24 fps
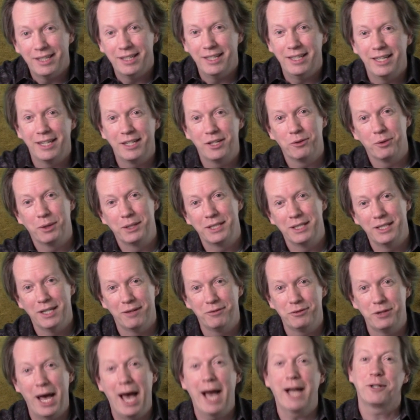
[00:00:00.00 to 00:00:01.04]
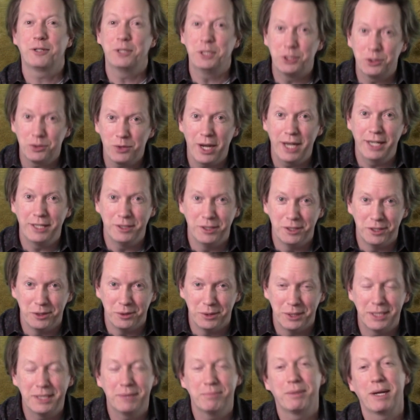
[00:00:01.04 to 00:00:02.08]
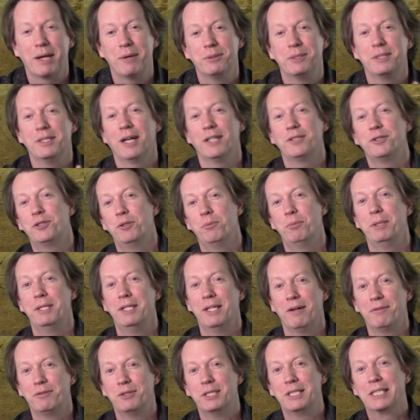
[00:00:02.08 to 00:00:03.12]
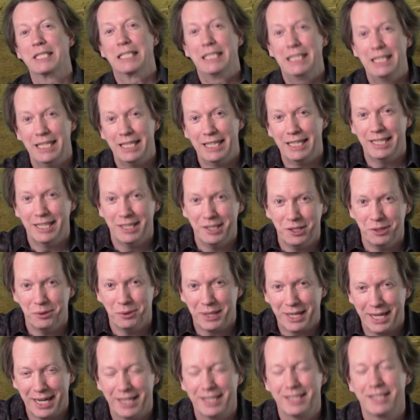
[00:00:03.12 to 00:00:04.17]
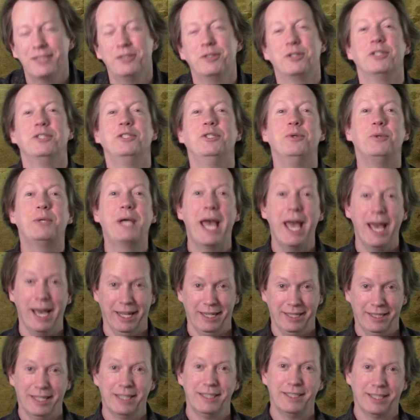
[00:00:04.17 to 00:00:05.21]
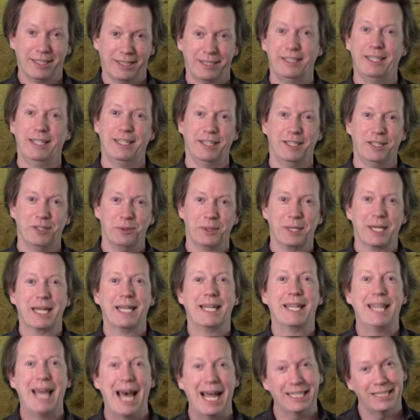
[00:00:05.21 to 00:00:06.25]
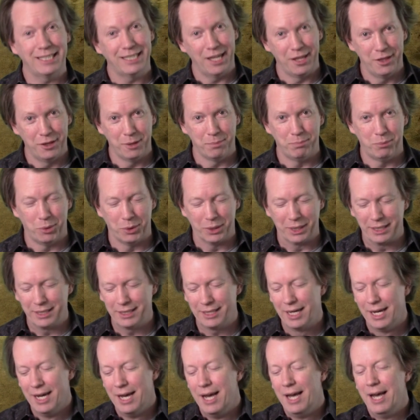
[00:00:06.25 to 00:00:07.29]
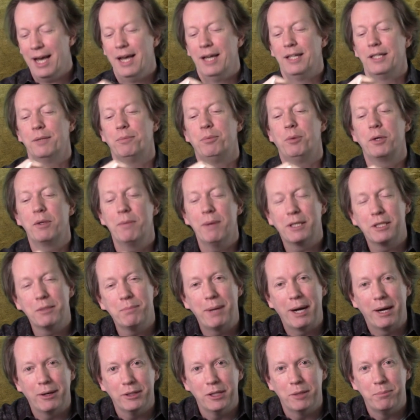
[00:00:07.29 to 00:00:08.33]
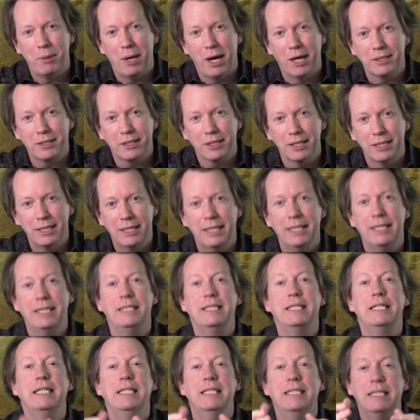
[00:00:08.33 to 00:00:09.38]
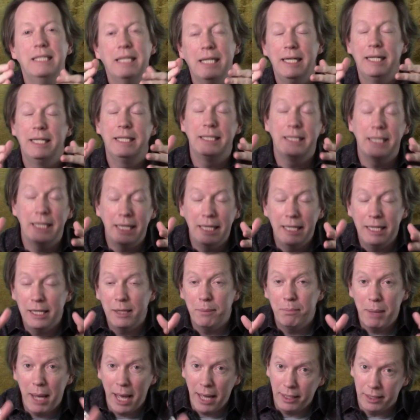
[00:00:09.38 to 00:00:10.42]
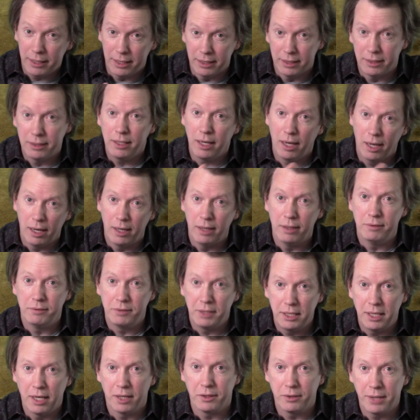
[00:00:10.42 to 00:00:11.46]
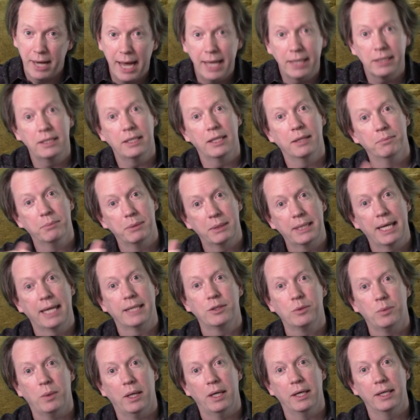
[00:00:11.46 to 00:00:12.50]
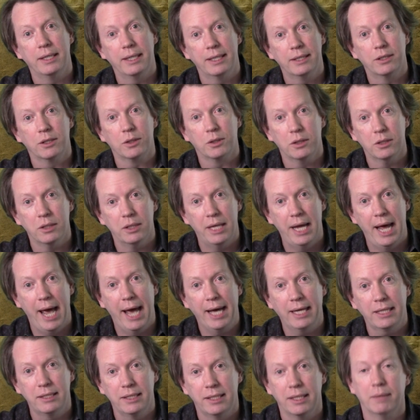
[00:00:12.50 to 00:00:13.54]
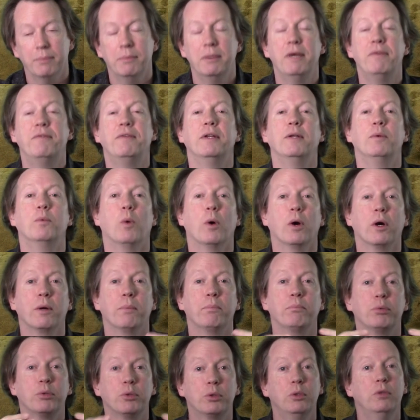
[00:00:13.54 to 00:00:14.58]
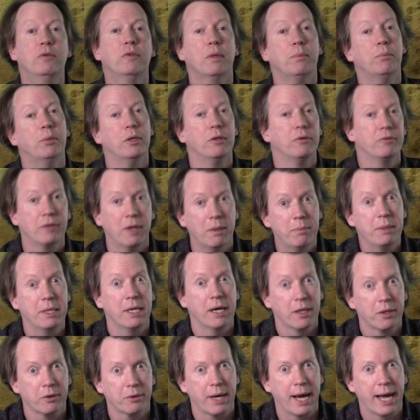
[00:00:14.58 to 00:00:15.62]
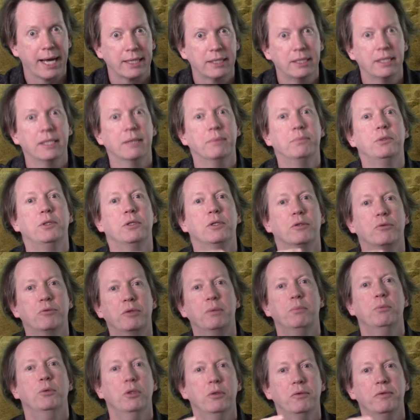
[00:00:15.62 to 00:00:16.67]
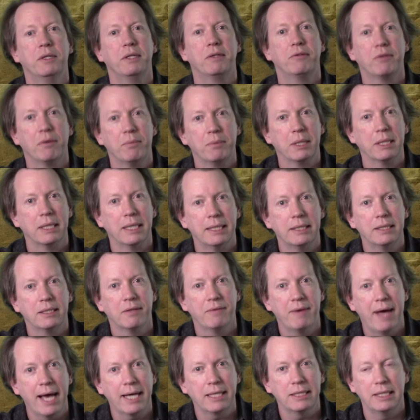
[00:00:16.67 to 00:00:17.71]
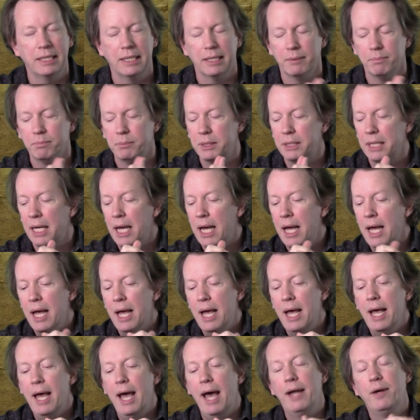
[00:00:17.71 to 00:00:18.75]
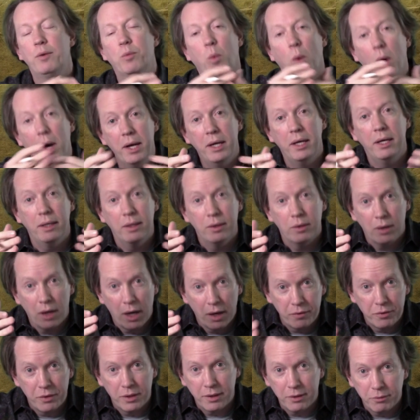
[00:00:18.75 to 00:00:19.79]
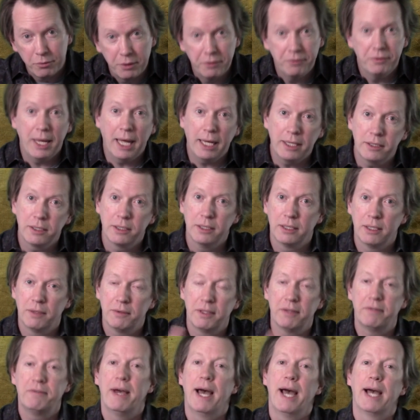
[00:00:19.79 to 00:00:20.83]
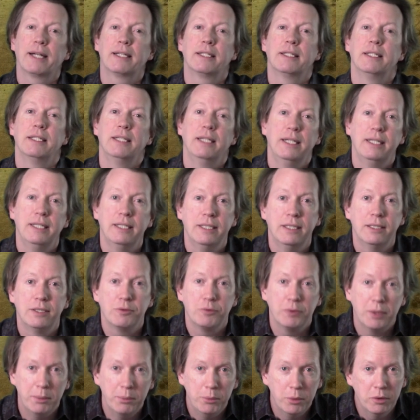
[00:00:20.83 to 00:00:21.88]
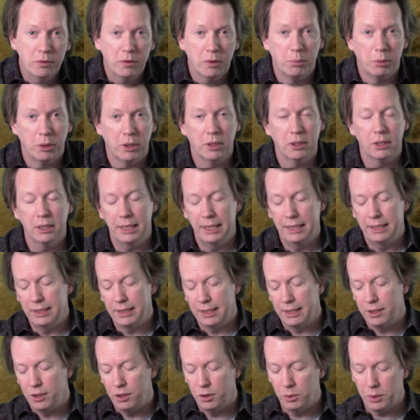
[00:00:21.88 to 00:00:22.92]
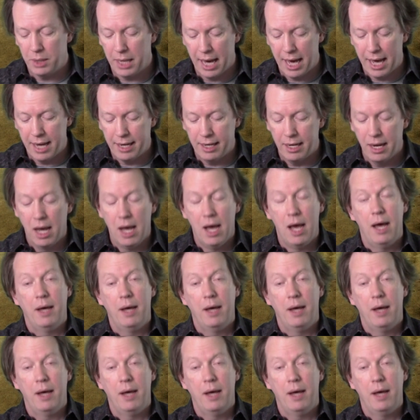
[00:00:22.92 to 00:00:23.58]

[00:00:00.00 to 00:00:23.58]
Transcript: ignorant enough to actually try to do it, but I was not stupid enough to succeed in doing it, because you can't succeed in doing it. That's the point. The point about the parallel postulate, it is independent of the other axioms. That's why it's a good axiom. If it were provable from the other axioms, you could remove it from the list of axioms. And one of the reflections of the fact that it is removable is that you can